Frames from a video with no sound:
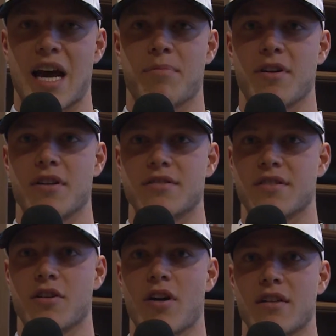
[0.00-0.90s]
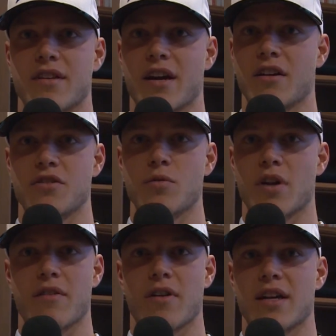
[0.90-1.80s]
happy to go out there and do
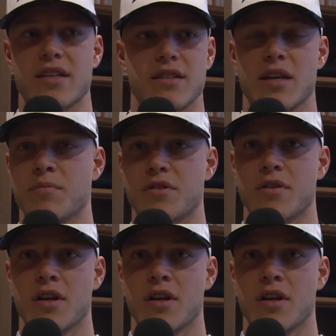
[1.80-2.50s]
whatever I need them to,